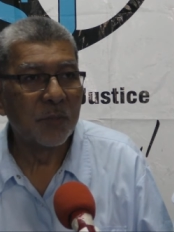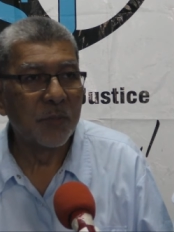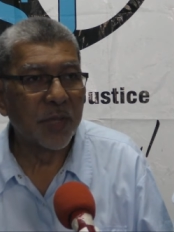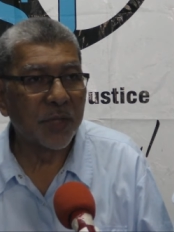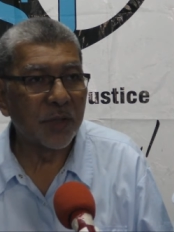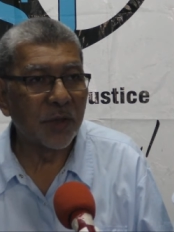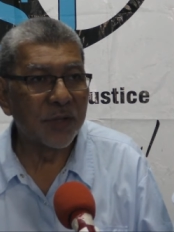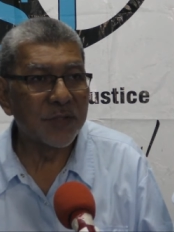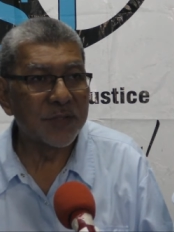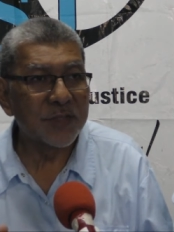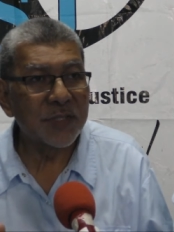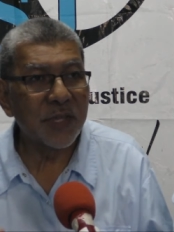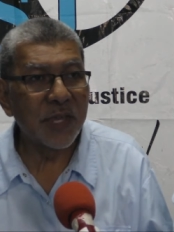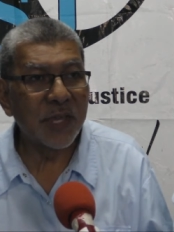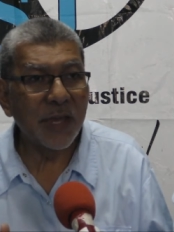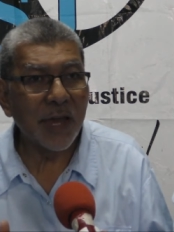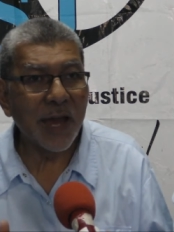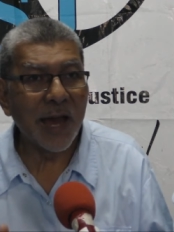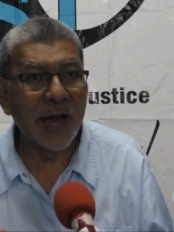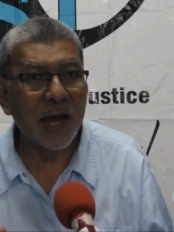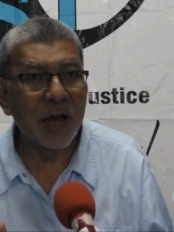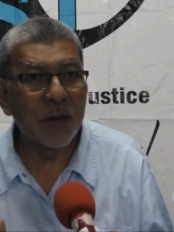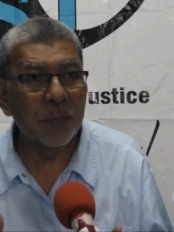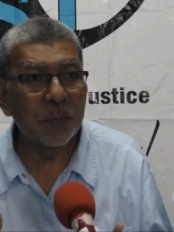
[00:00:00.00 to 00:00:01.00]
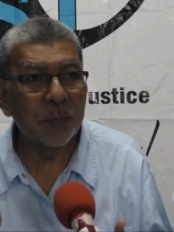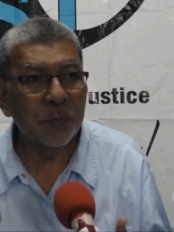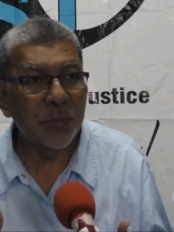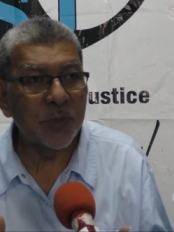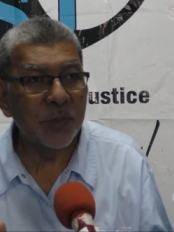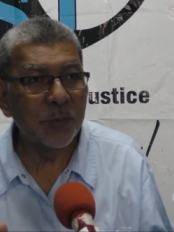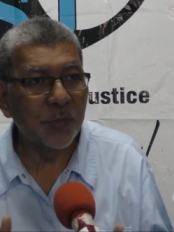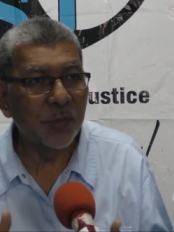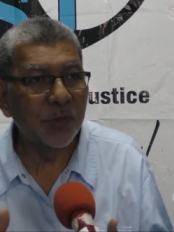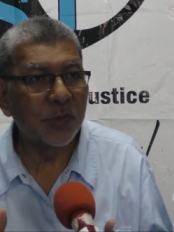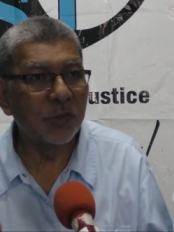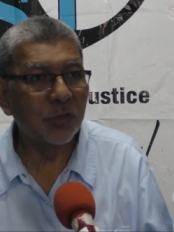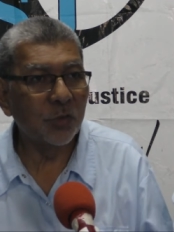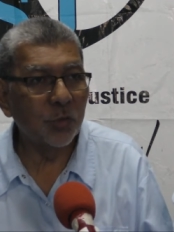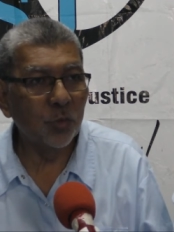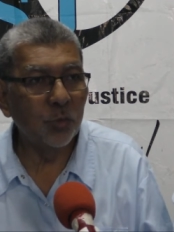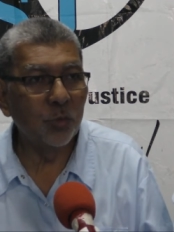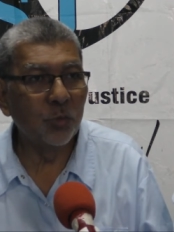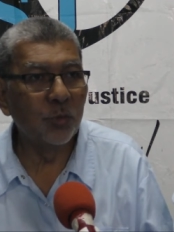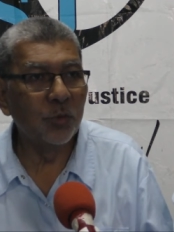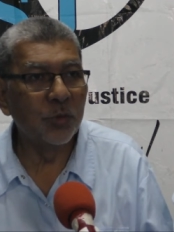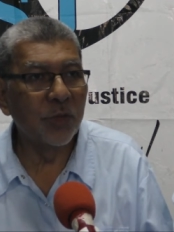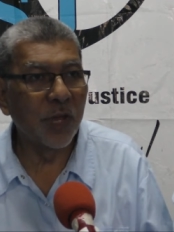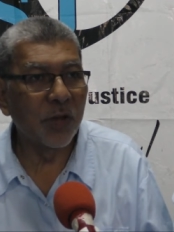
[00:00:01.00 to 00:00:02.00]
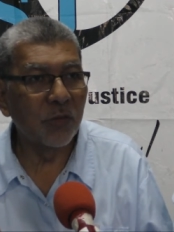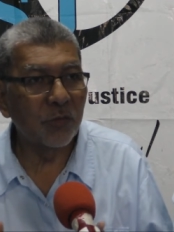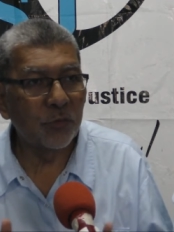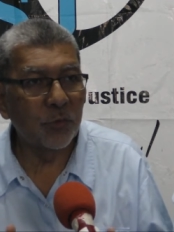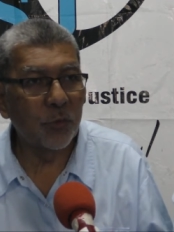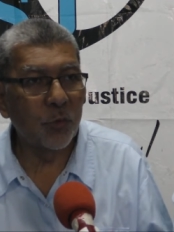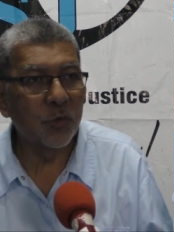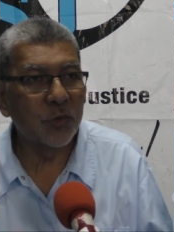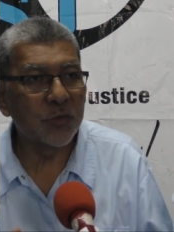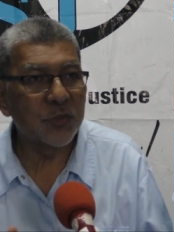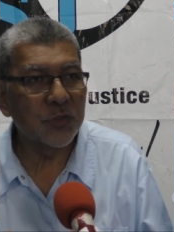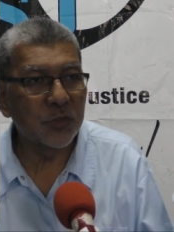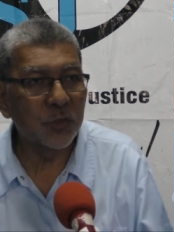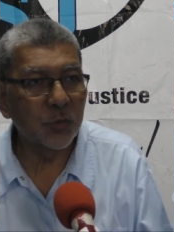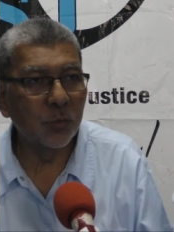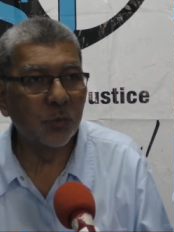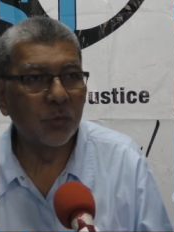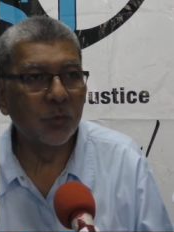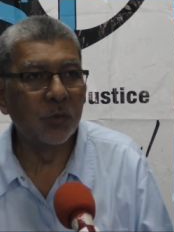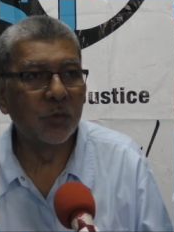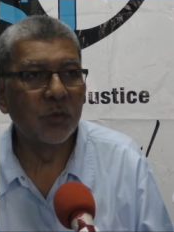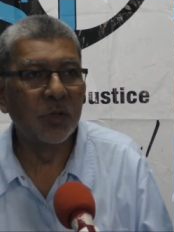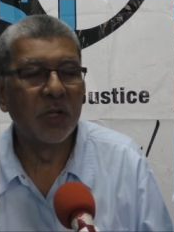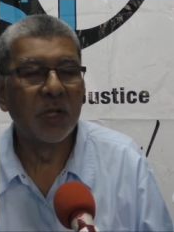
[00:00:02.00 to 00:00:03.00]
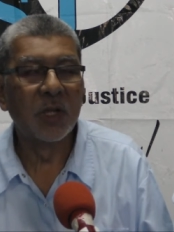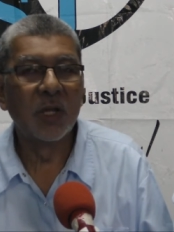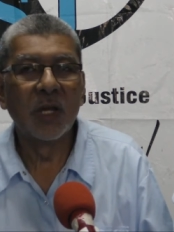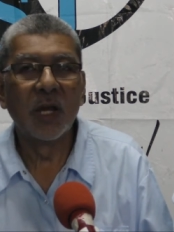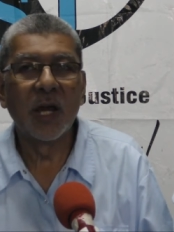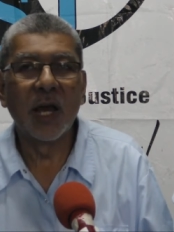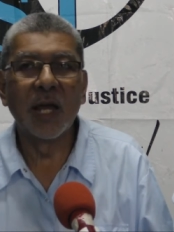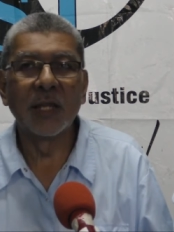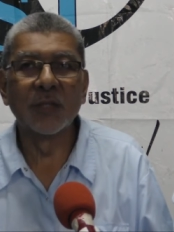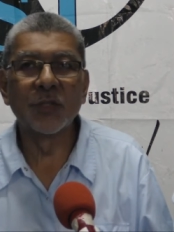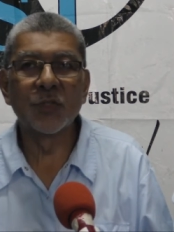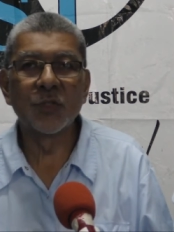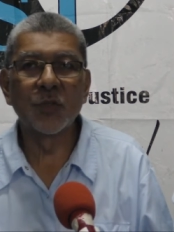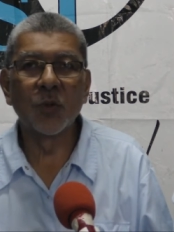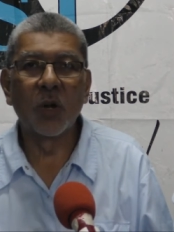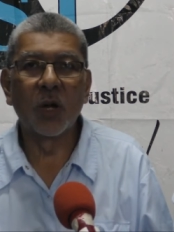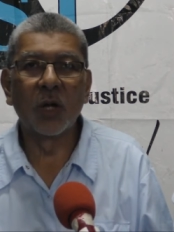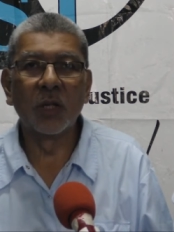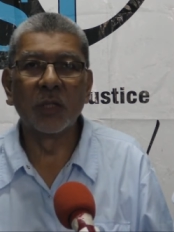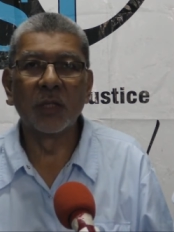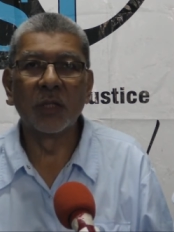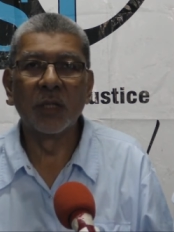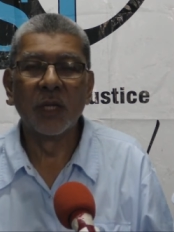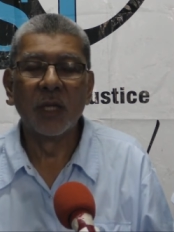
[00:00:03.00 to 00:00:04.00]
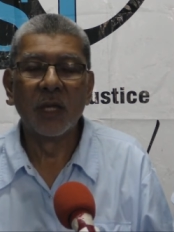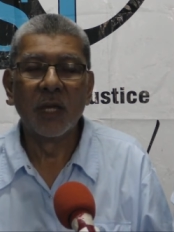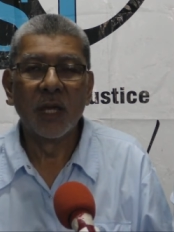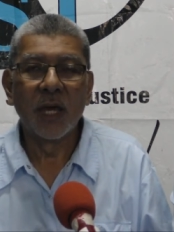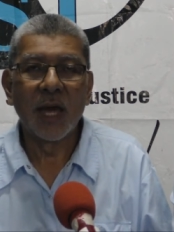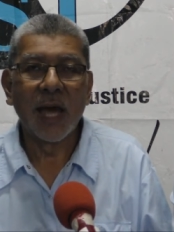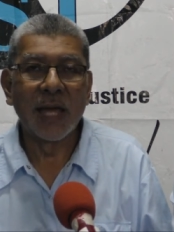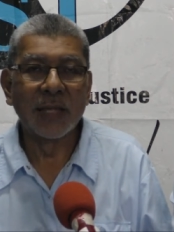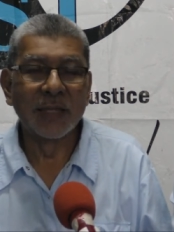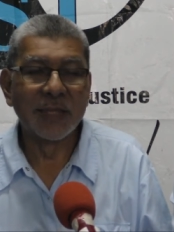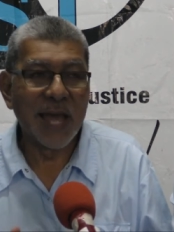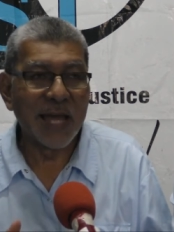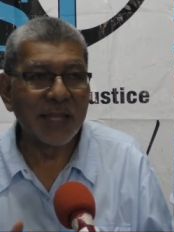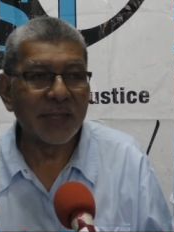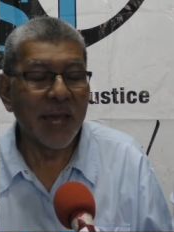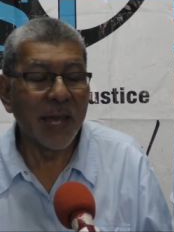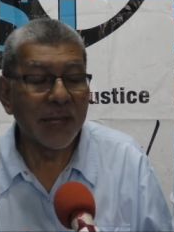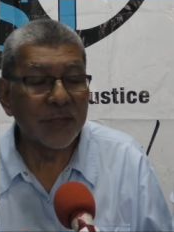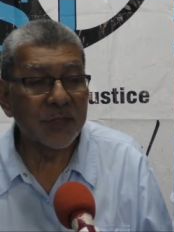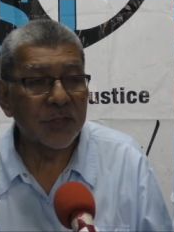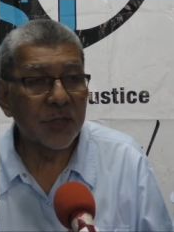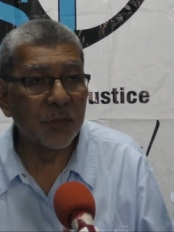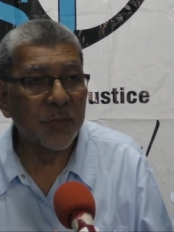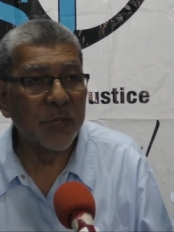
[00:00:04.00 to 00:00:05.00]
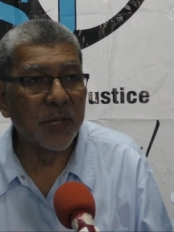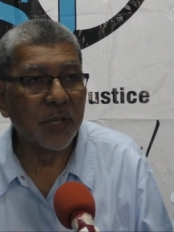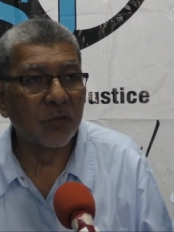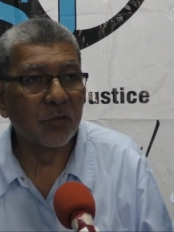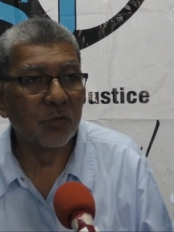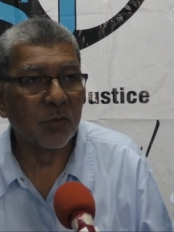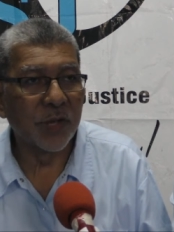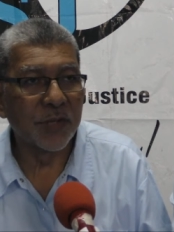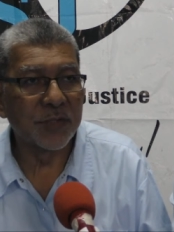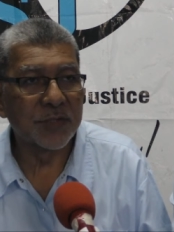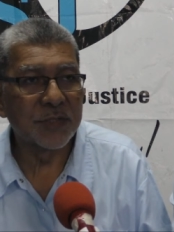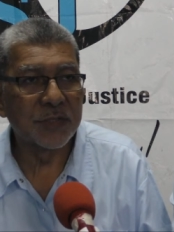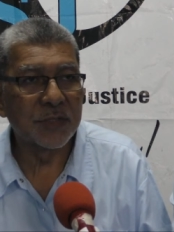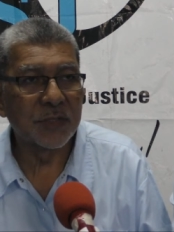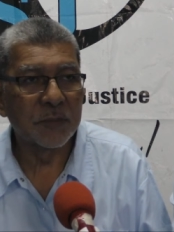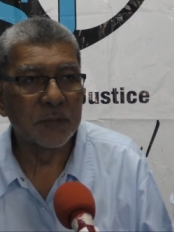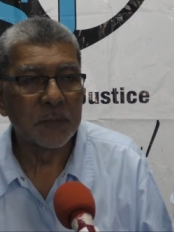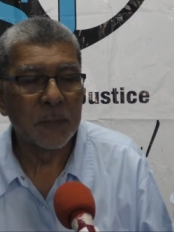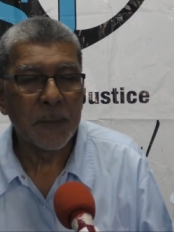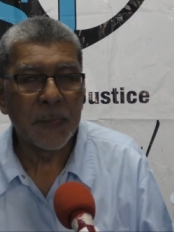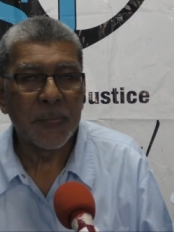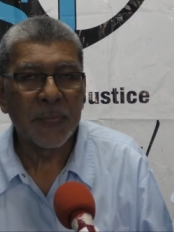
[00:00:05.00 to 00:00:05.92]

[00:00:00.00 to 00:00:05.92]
because they are people too, they are folks too, and so on. And that has to be addressed.